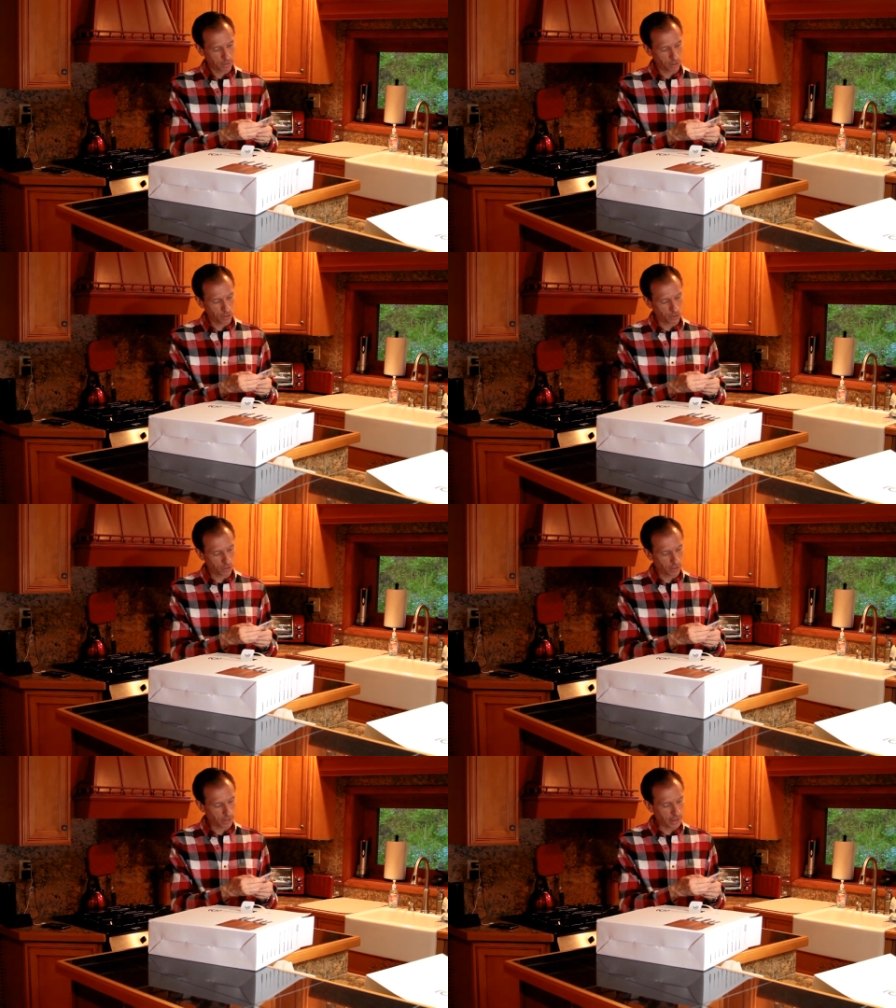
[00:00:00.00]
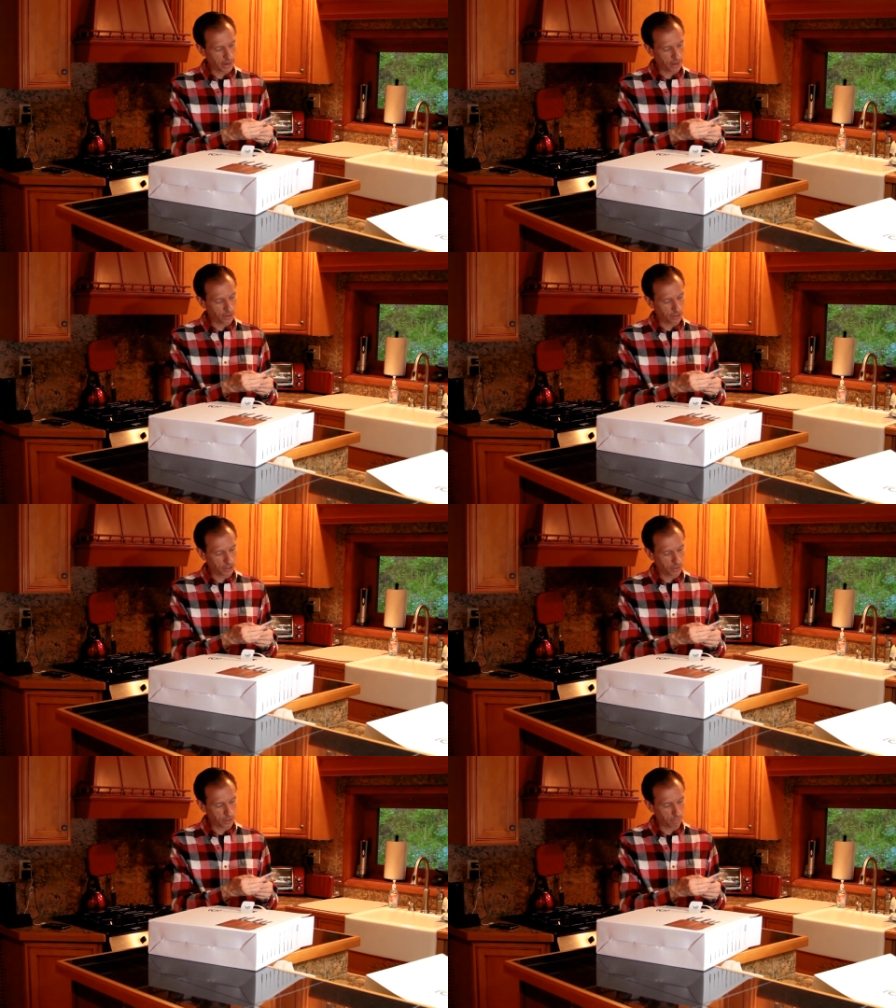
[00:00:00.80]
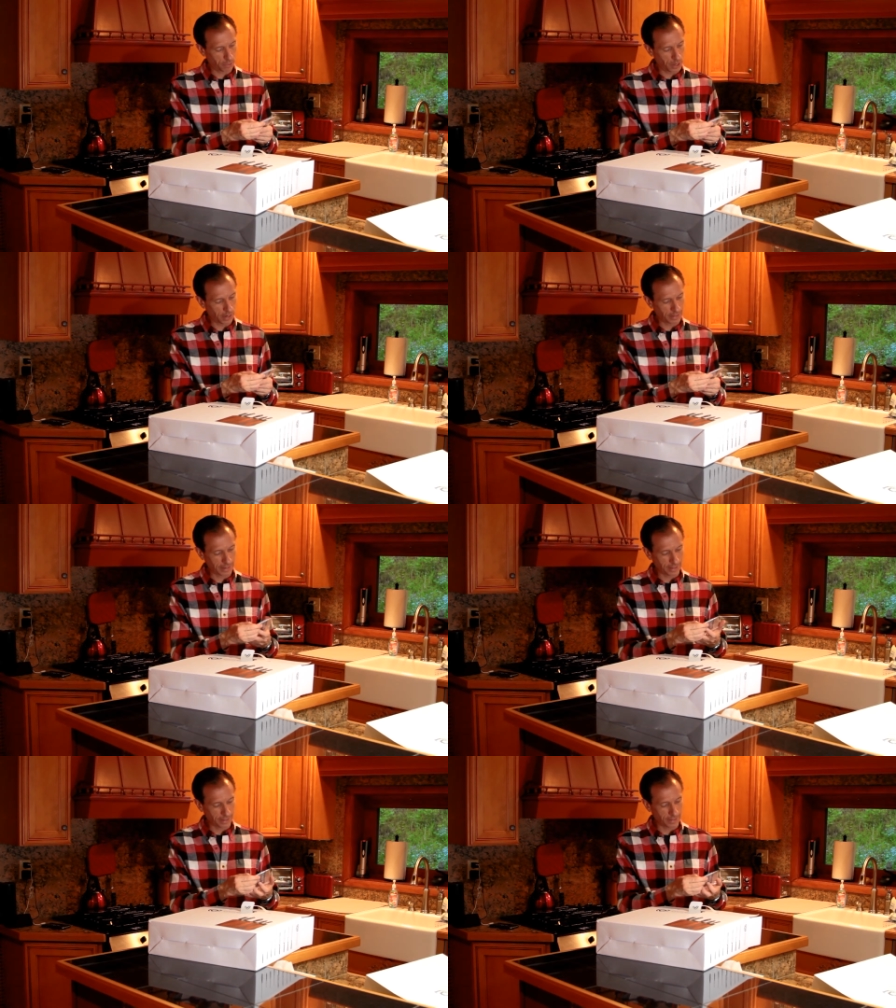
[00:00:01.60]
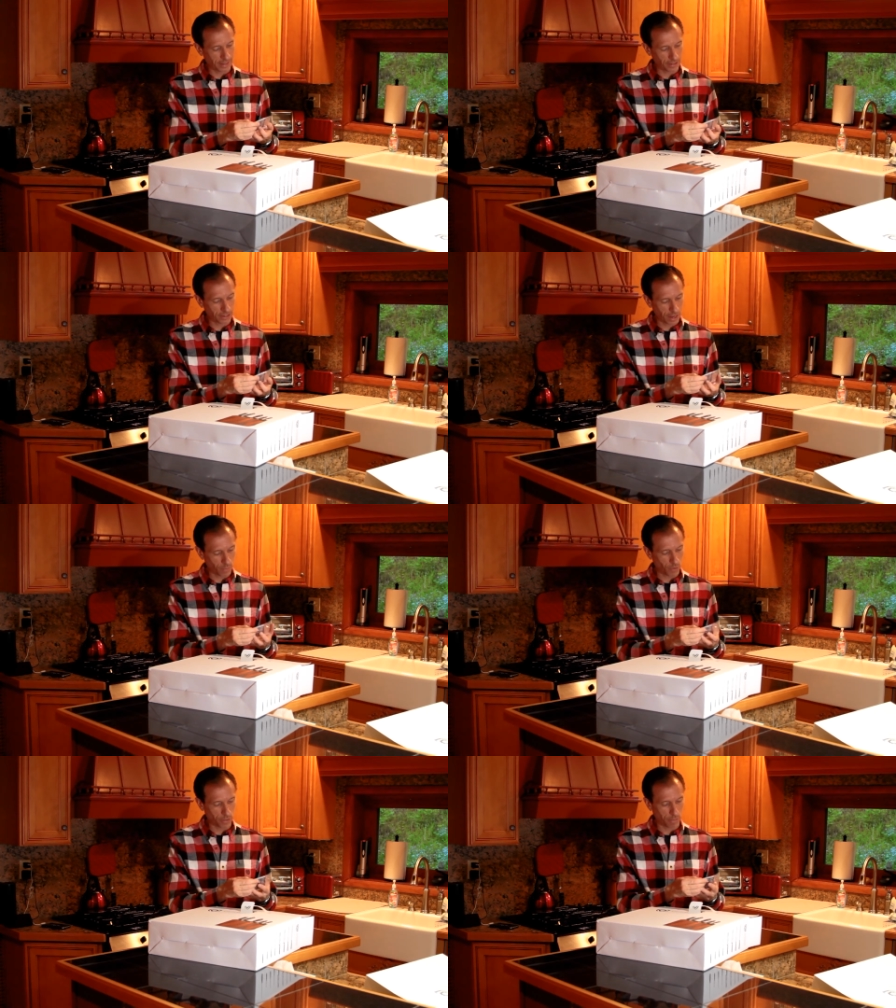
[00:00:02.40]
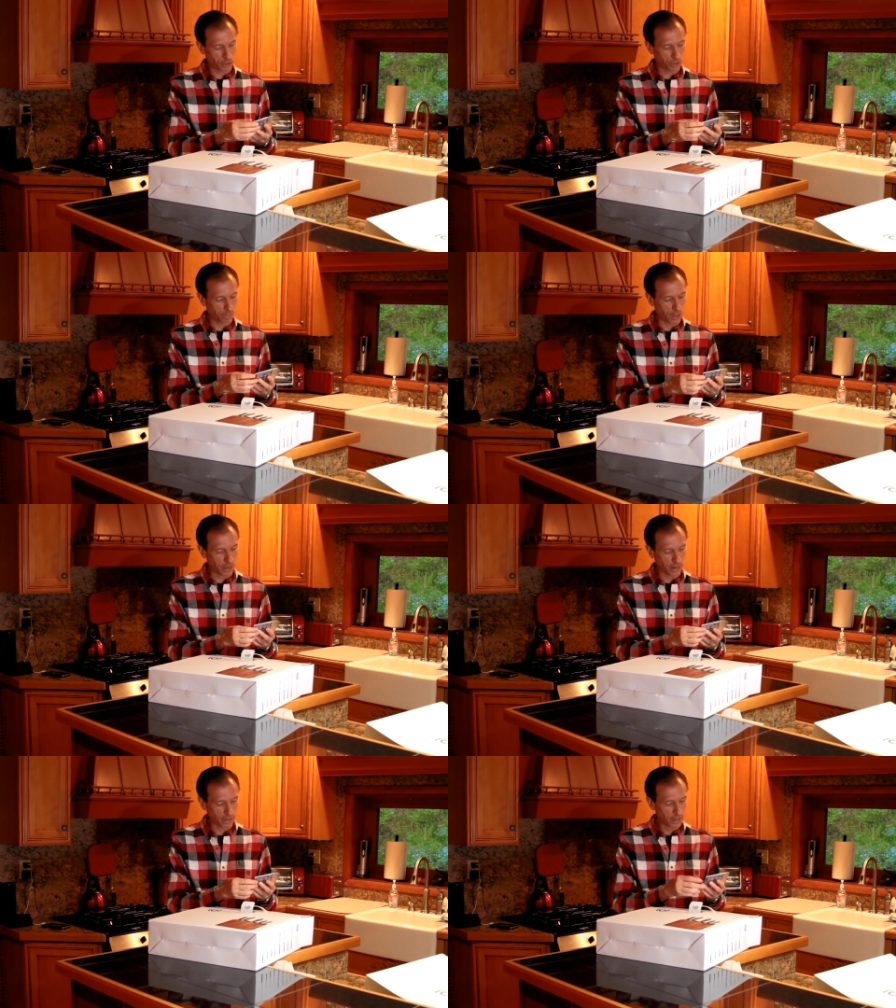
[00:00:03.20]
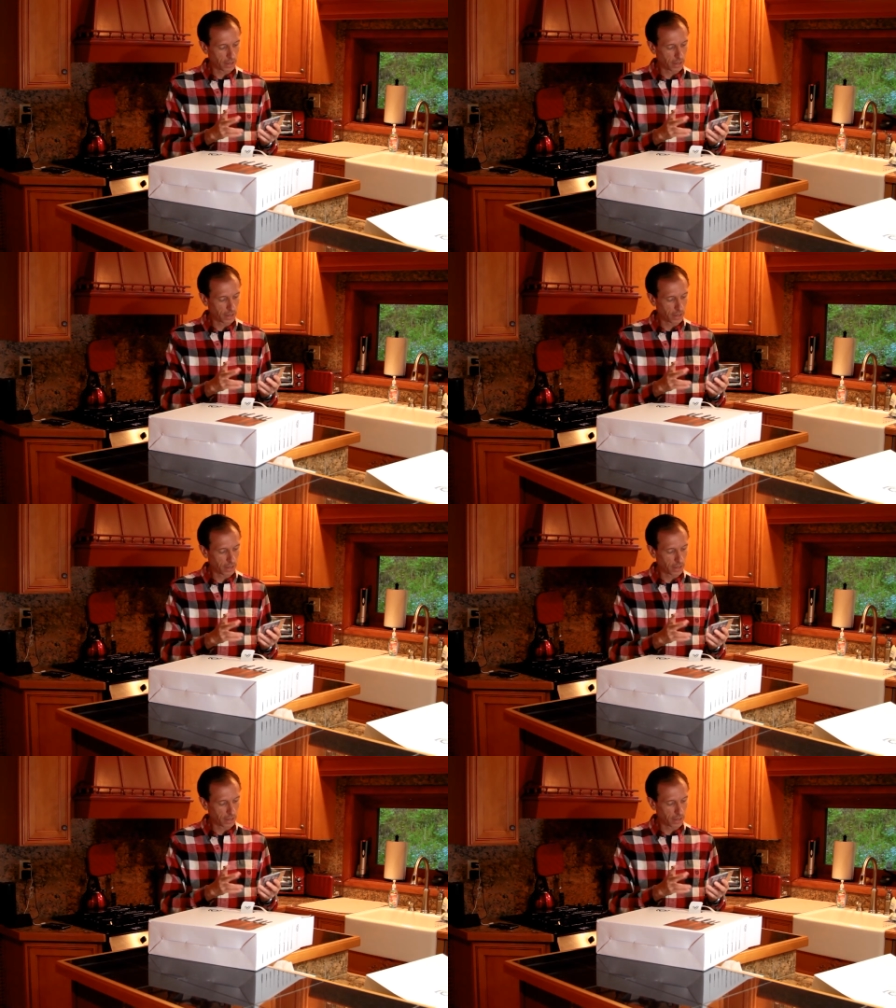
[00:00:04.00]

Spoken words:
Dalstrong Gladiator series block set. This does come with the butcher block